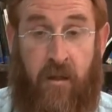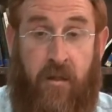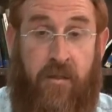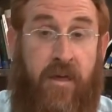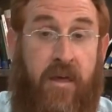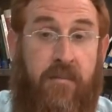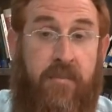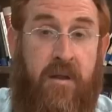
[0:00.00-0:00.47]

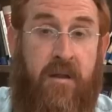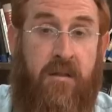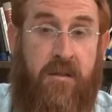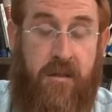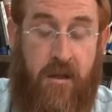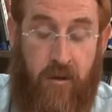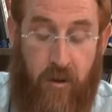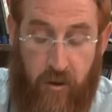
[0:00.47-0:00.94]
They
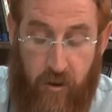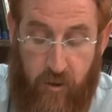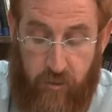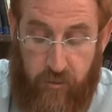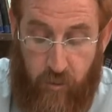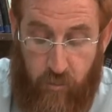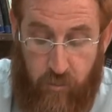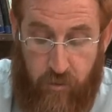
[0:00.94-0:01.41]
immediately said,
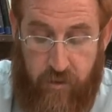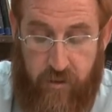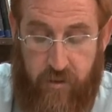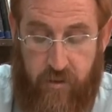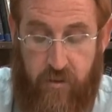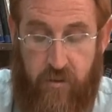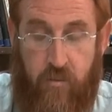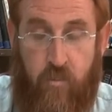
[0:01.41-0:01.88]
no, don't
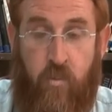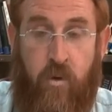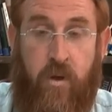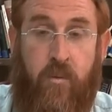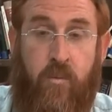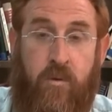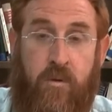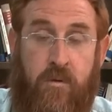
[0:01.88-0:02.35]
worry.
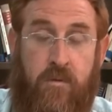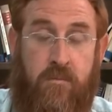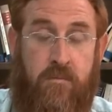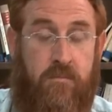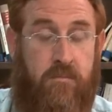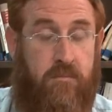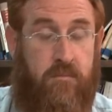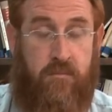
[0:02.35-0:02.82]
We will
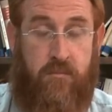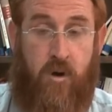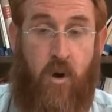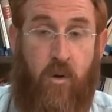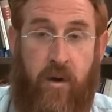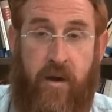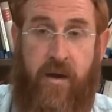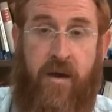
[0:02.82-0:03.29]

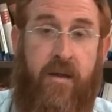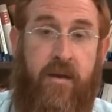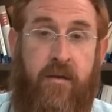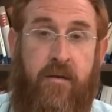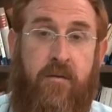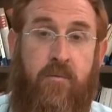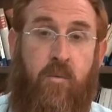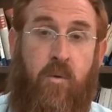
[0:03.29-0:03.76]
go
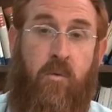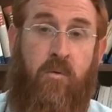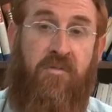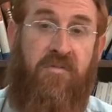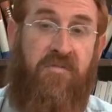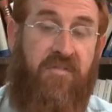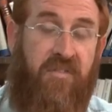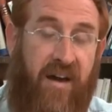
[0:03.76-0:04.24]
ahead. We will
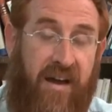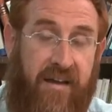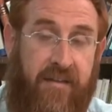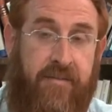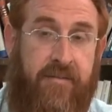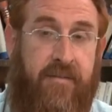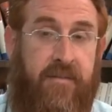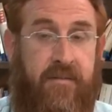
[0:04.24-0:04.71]

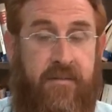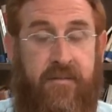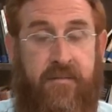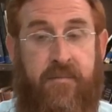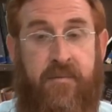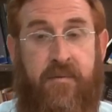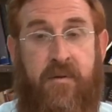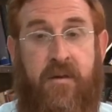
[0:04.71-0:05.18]
fight
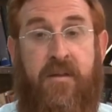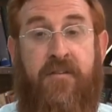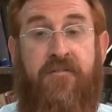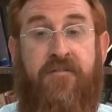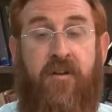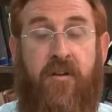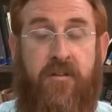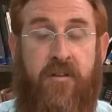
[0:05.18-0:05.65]
in
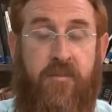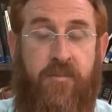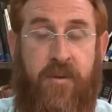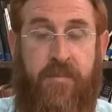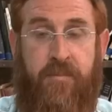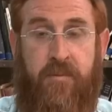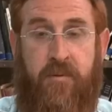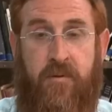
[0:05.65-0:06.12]
front of the
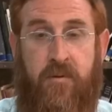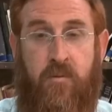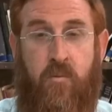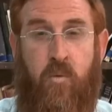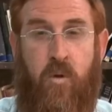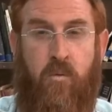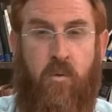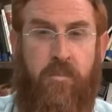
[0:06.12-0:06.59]
people.
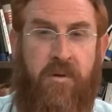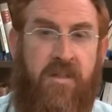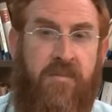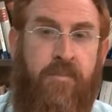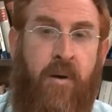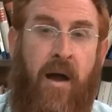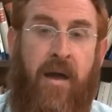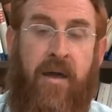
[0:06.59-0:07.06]
We will be
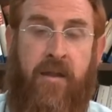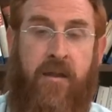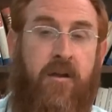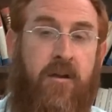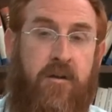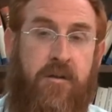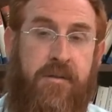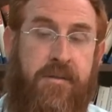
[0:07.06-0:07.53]
the
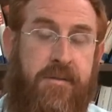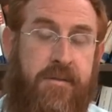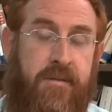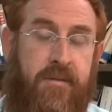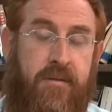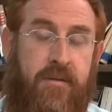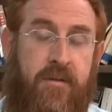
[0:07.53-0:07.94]
pioneers.